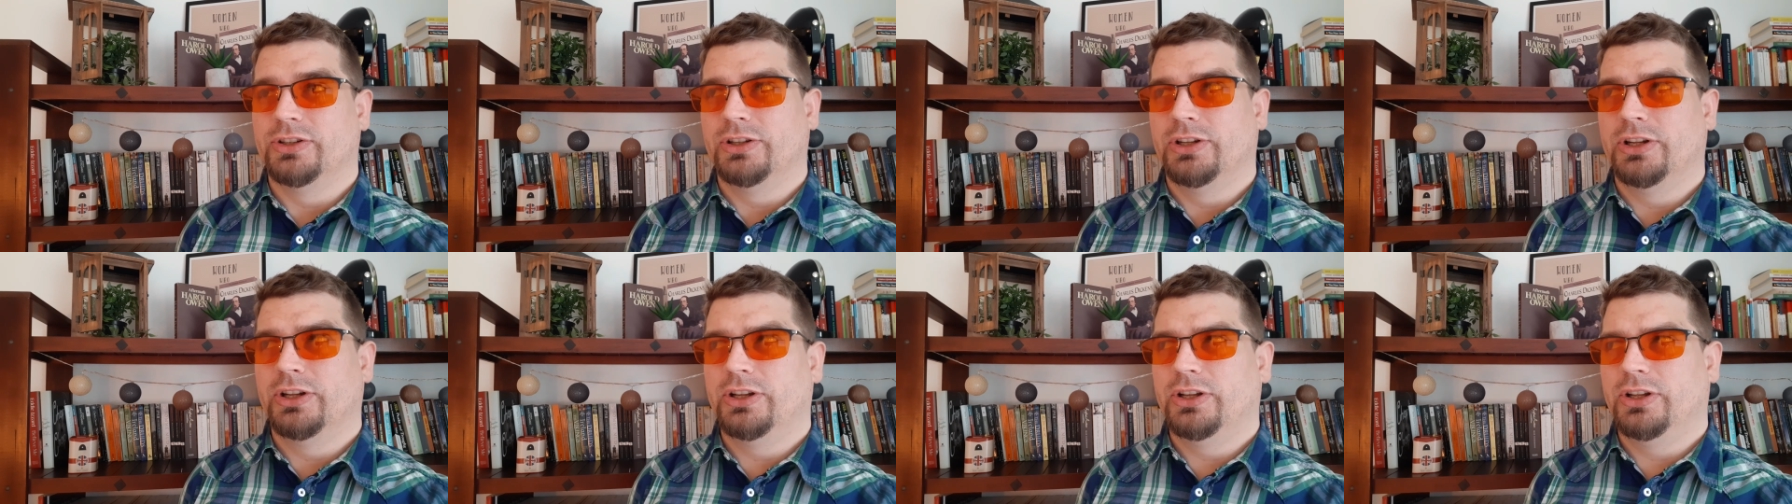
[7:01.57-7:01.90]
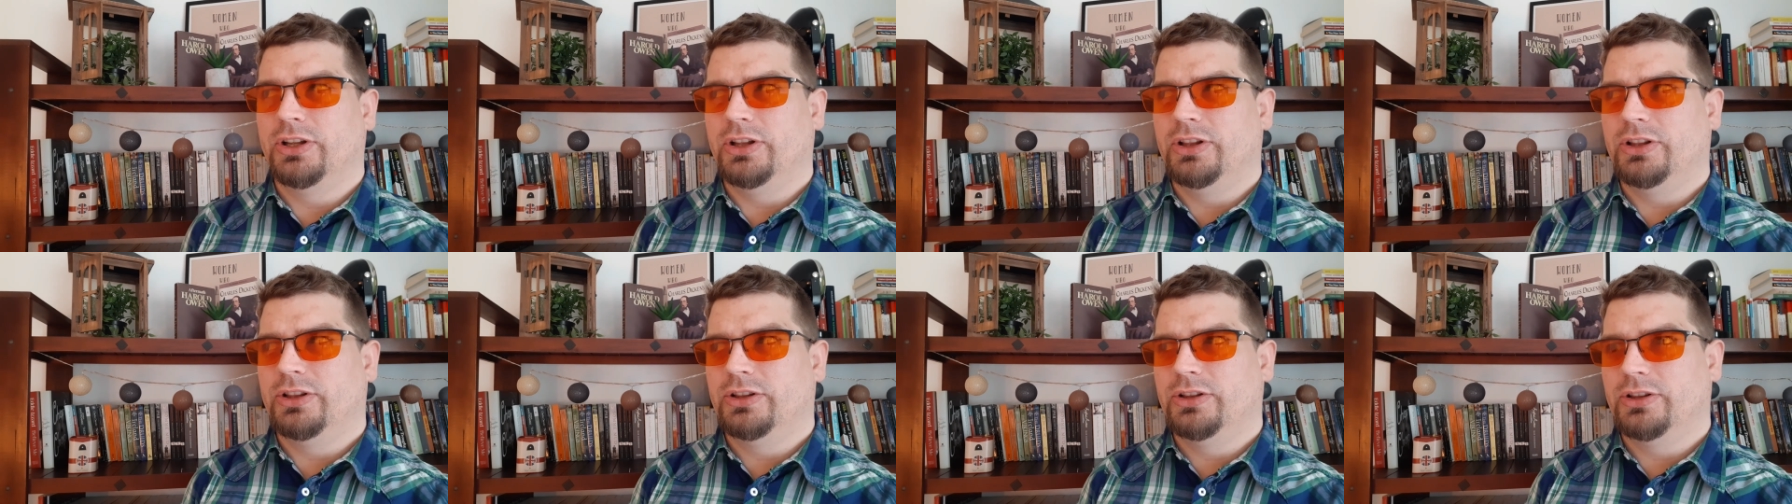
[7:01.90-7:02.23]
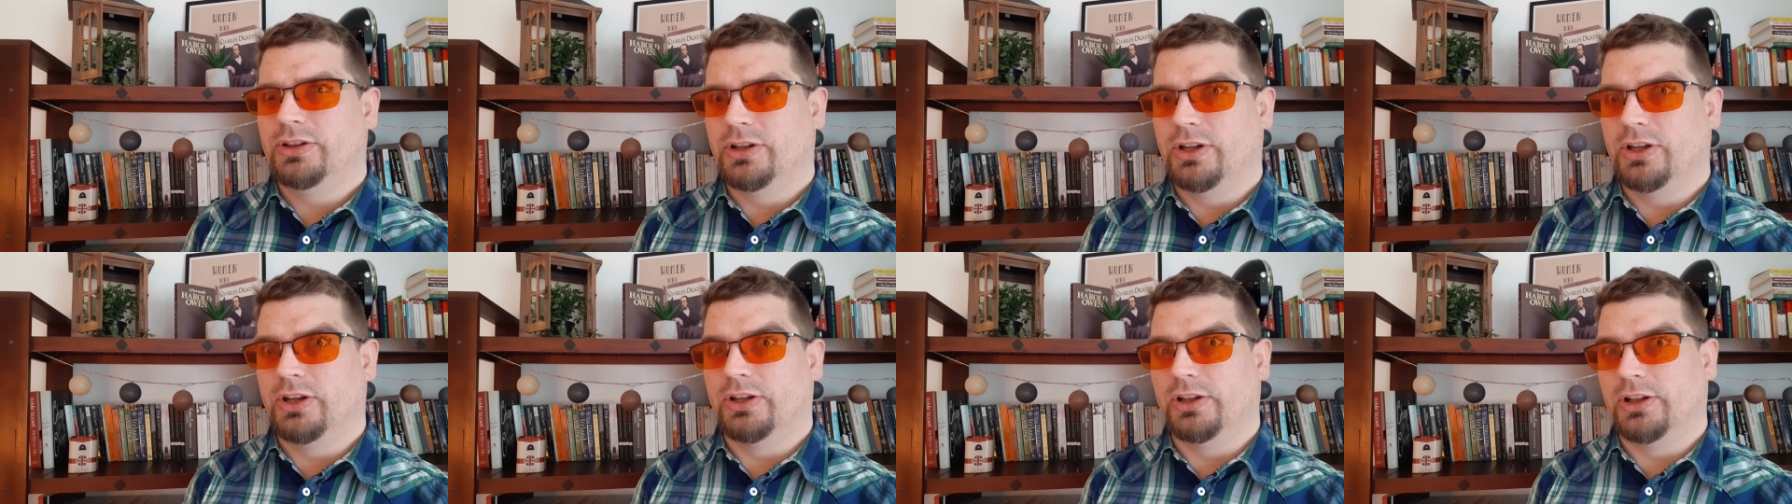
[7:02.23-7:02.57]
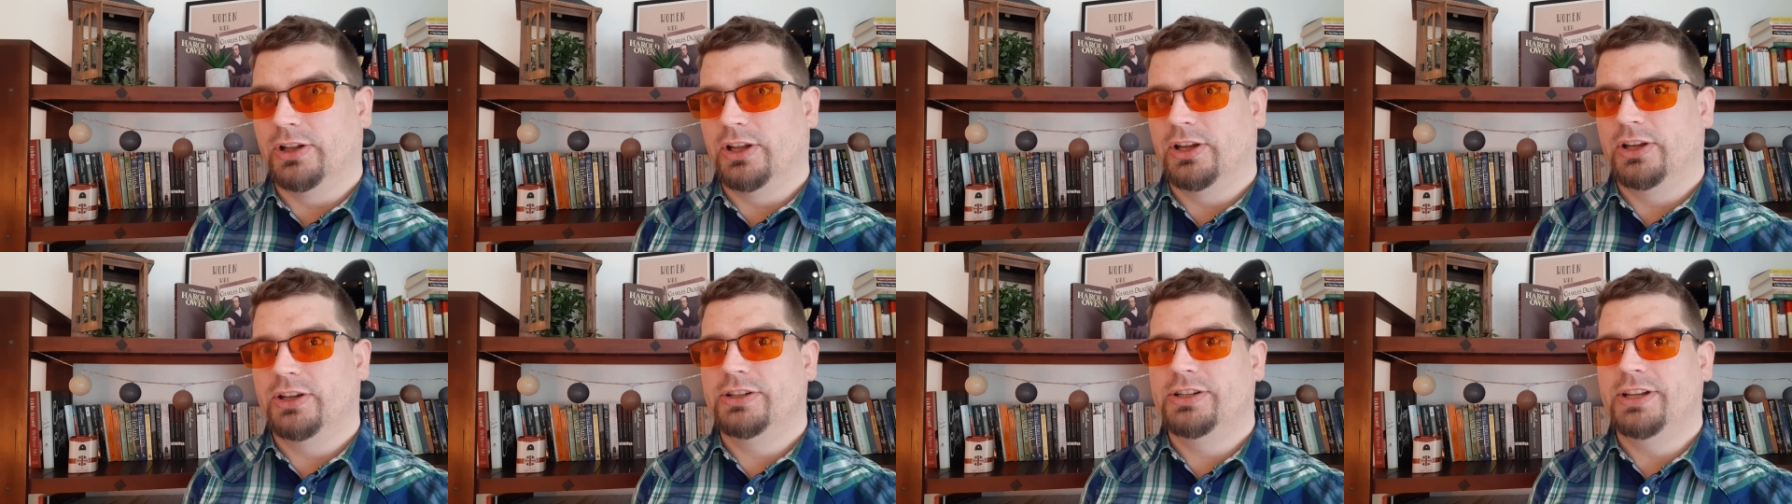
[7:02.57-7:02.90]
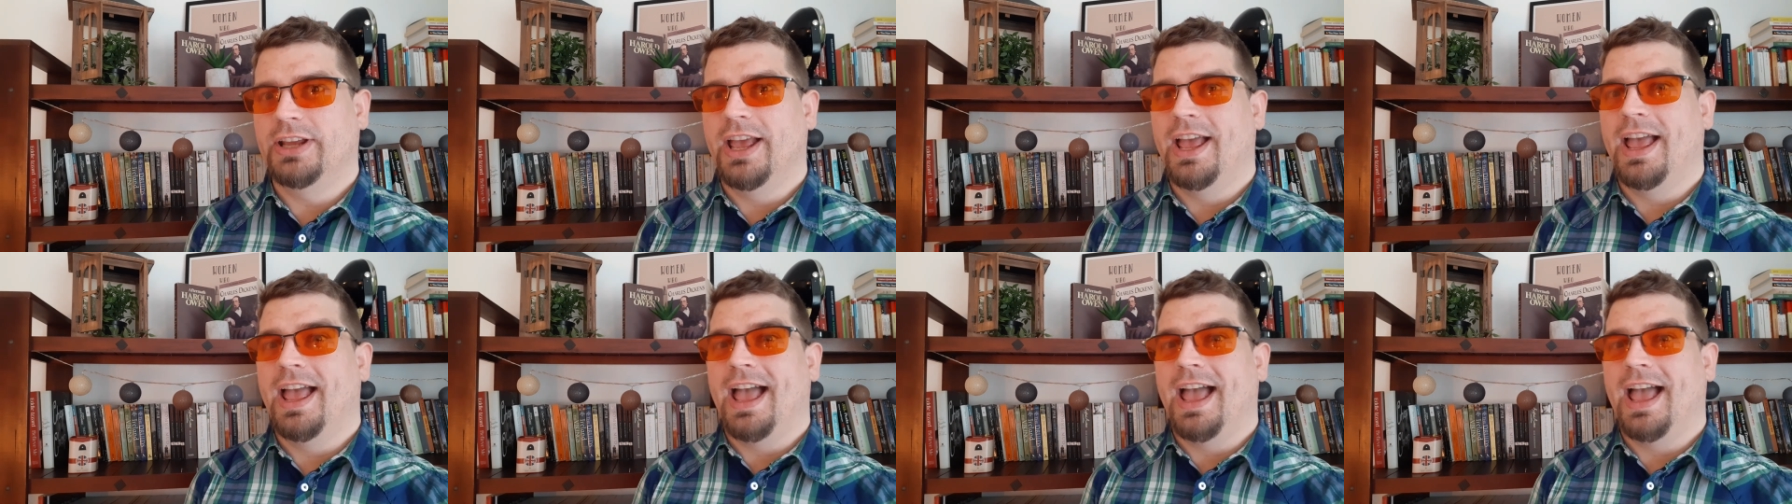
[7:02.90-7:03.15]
Learned.